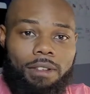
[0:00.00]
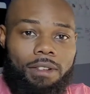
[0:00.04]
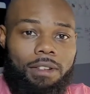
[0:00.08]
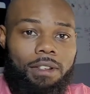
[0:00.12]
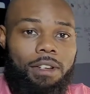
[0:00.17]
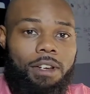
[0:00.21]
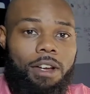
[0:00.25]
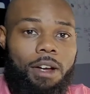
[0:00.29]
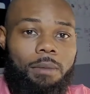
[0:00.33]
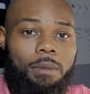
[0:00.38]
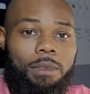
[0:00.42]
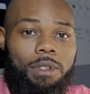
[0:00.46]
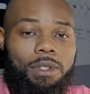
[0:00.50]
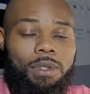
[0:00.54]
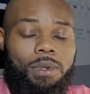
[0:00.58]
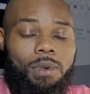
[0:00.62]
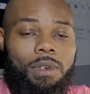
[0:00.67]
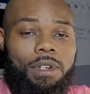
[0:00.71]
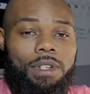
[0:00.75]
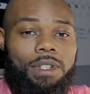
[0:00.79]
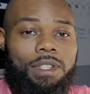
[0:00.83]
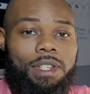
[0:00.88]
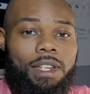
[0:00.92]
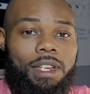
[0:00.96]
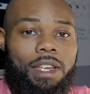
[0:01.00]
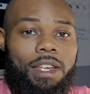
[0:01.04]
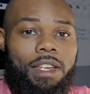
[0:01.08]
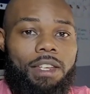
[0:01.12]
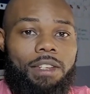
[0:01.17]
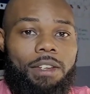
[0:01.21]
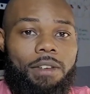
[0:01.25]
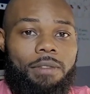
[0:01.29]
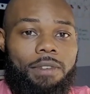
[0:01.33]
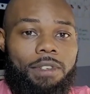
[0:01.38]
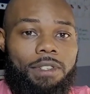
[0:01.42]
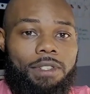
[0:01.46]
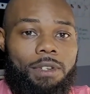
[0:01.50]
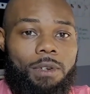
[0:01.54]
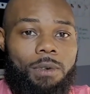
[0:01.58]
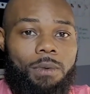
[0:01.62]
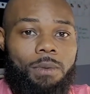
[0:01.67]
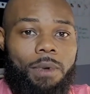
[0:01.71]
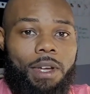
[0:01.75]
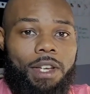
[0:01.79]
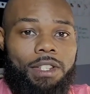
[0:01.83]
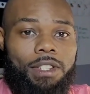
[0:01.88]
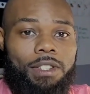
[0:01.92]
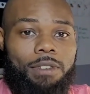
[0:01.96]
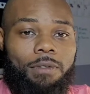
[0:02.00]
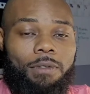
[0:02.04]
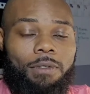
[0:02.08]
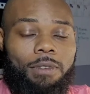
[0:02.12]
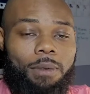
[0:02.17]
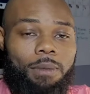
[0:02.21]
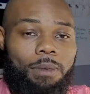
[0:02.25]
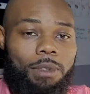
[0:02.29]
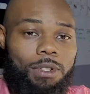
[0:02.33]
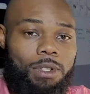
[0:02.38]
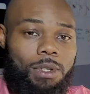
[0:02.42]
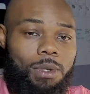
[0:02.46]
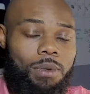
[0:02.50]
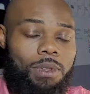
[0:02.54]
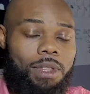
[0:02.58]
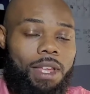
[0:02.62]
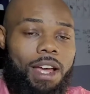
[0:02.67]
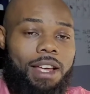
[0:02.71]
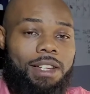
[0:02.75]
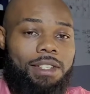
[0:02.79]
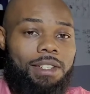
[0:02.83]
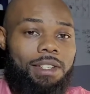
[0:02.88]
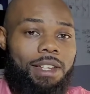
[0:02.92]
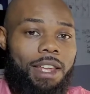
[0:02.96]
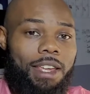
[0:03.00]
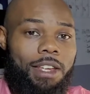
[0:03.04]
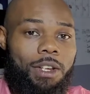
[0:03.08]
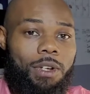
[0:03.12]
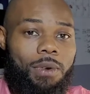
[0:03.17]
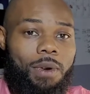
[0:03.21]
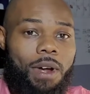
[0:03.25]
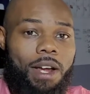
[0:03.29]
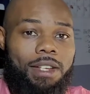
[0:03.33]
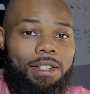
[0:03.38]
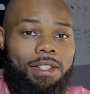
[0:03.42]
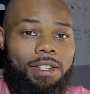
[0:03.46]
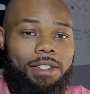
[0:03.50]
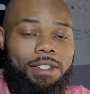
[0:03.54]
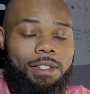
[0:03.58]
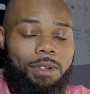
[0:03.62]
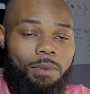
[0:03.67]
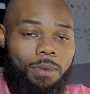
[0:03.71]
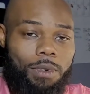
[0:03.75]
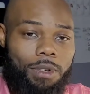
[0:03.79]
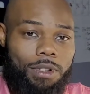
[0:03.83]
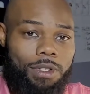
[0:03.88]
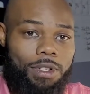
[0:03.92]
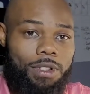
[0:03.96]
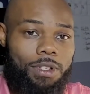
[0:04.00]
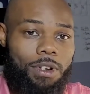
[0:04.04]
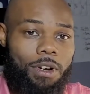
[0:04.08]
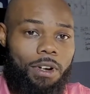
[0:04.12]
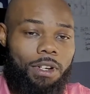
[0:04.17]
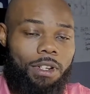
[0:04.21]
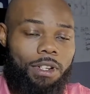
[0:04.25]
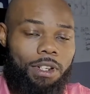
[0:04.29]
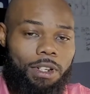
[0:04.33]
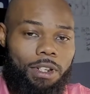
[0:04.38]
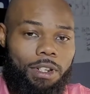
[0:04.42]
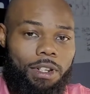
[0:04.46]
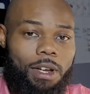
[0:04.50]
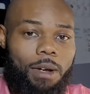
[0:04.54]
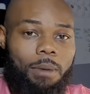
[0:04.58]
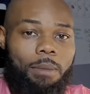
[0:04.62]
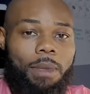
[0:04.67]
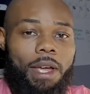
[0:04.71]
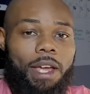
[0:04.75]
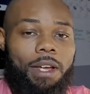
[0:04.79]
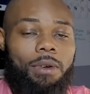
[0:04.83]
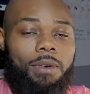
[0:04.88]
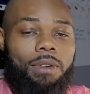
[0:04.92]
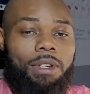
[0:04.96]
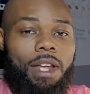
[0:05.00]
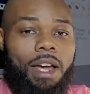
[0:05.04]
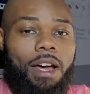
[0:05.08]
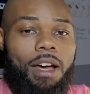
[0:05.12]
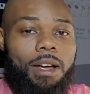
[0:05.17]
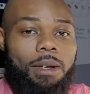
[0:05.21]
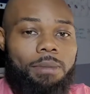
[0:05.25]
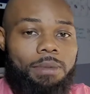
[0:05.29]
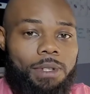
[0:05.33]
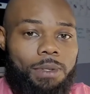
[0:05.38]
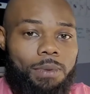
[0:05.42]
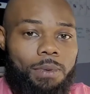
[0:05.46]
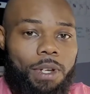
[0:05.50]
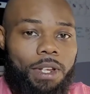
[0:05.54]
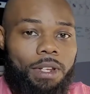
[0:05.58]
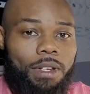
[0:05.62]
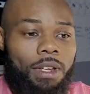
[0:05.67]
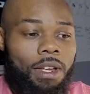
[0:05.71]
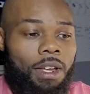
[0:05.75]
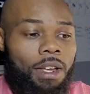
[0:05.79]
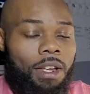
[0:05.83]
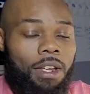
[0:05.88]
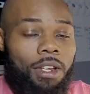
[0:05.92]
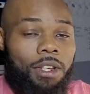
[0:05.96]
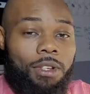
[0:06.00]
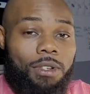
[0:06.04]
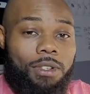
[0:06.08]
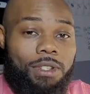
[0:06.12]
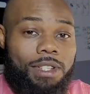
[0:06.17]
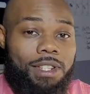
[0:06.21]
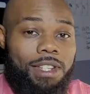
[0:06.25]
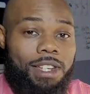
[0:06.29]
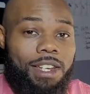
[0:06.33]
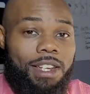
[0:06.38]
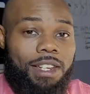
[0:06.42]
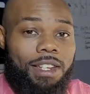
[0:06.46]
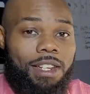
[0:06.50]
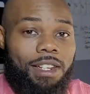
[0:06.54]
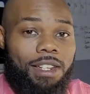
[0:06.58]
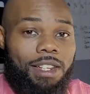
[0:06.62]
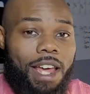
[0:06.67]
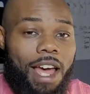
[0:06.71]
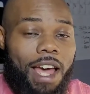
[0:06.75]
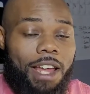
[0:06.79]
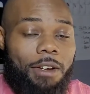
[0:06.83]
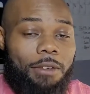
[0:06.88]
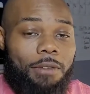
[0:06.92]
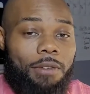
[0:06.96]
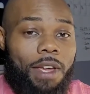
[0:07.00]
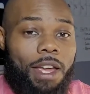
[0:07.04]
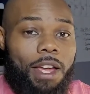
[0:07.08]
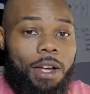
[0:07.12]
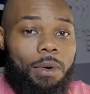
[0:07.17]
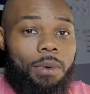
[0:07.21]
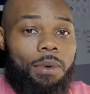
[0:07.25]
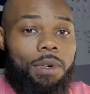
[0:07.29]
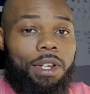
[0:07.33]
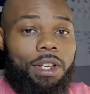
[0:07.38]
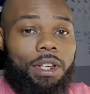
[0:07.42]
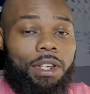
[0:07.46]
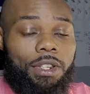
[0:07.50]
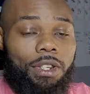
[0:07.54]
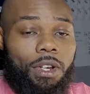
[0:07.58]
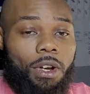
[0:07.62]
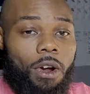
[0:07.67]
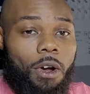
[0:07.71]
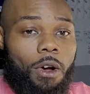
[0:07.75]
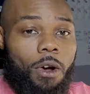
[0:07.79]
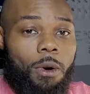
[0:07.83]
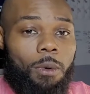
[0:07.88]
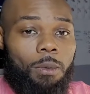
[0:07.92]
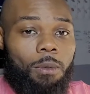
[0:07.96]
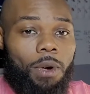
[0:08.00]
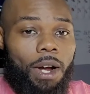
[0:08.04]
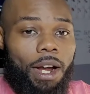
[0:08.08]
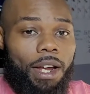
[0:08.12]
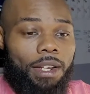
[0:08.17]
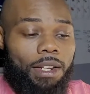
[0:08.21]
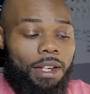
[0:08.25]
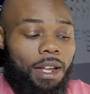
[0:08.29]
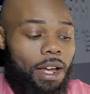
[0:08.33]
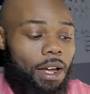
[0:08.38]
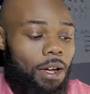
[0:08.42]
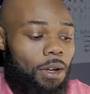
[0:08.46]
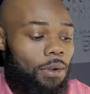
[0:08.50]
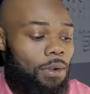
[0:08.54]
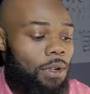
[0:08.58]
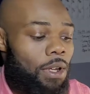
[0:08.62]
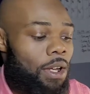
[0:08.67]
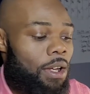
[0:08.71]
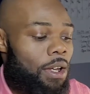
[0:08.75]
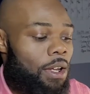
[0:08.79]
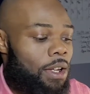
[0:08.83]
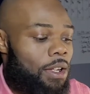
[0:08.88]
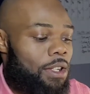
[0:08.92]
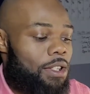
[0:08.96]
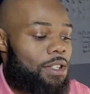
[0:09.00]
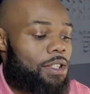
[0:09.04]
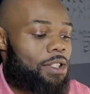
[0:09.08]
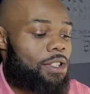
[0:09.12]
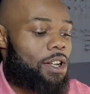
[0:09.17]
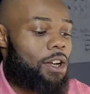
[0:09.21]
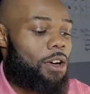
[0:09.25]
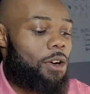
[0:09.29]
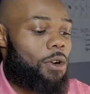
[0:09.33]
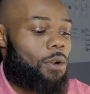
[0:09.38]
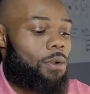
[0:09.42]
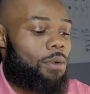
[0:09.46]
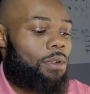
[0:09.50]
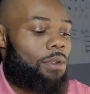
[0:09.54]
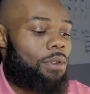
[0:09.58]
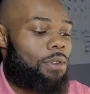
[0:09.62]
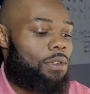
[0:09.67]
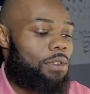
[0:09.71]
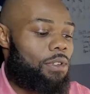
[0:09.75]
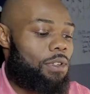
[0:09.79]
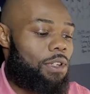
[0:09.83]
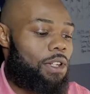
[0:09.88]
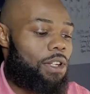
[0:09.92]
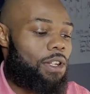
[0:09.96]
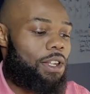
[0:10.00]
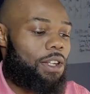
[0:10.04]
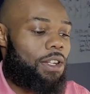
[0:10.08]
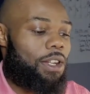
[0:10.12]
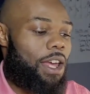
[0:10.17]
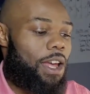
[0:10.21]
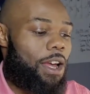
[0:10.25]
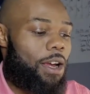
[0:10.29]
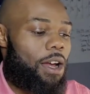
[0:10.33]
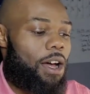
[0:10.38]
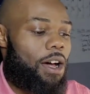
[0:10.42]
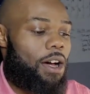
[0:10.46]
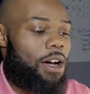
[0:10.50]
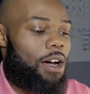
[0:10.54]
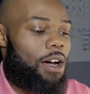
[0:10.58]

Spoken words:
coming towards the end of its correction from the 2008 crisis and we're starting to come back on the upswing, you're seeing a lot of equity in your home right now. So looking at